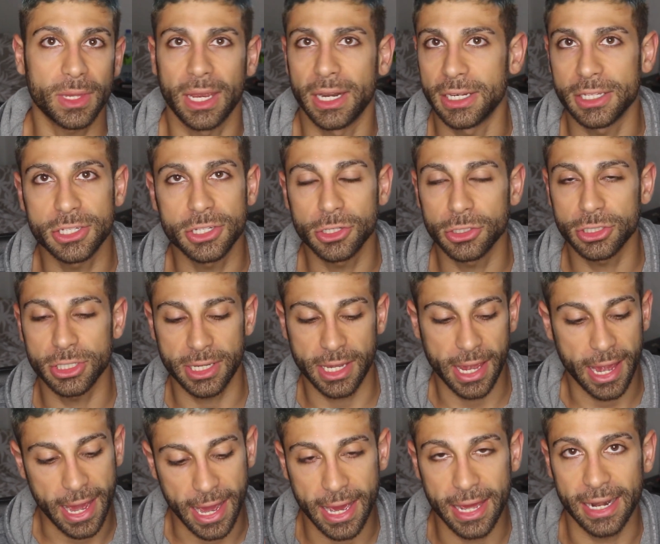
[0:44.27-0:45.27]
And it's usually
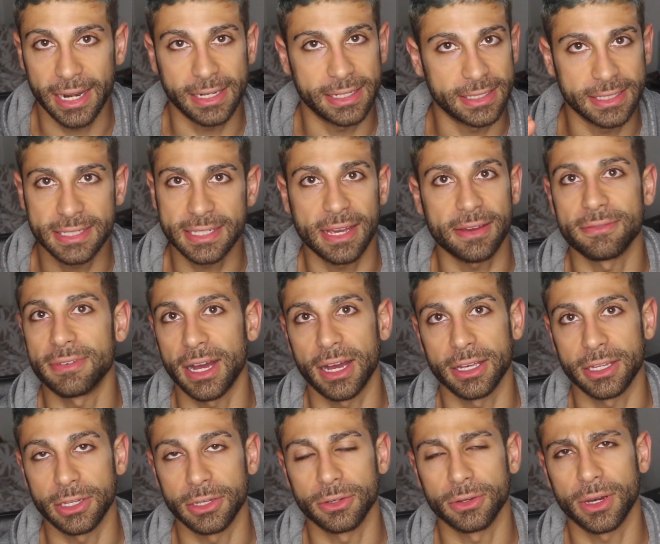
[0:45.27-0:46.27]
at a set
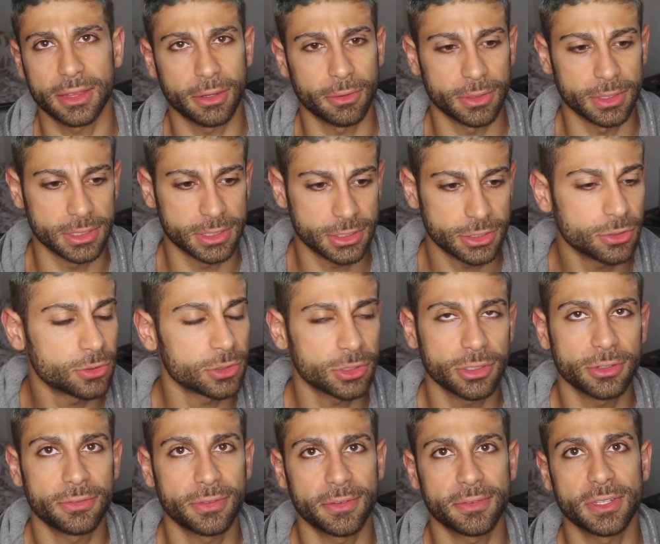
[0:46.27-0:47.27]
value. There was two
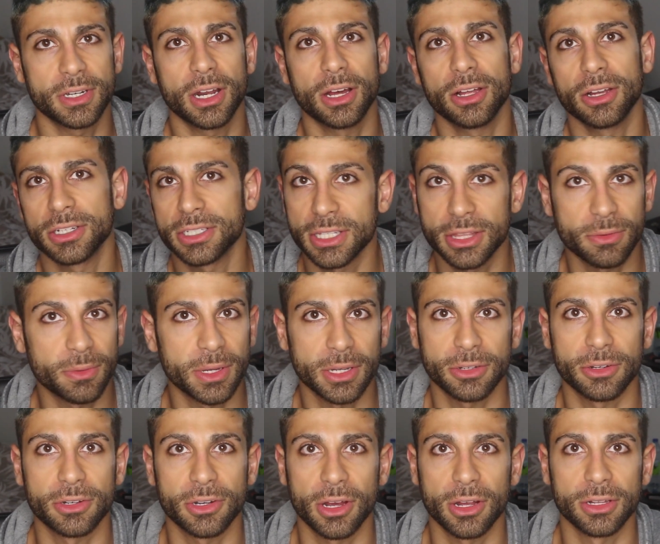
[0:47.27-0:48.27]
hundred fifty dollars and three
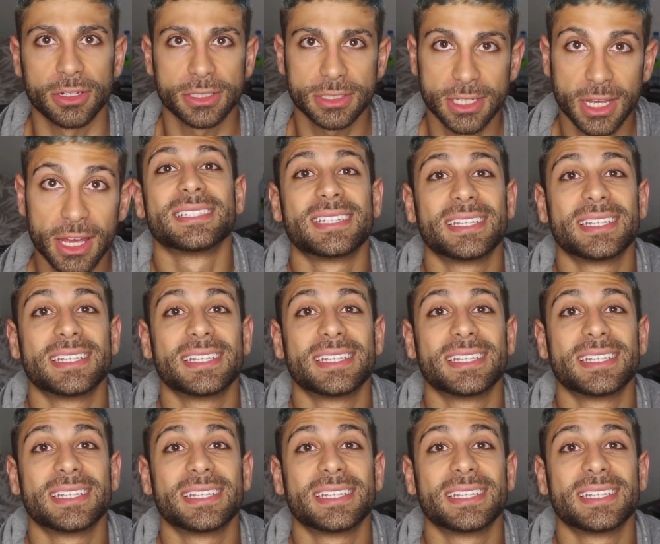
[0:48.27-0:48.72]
hundred dollars.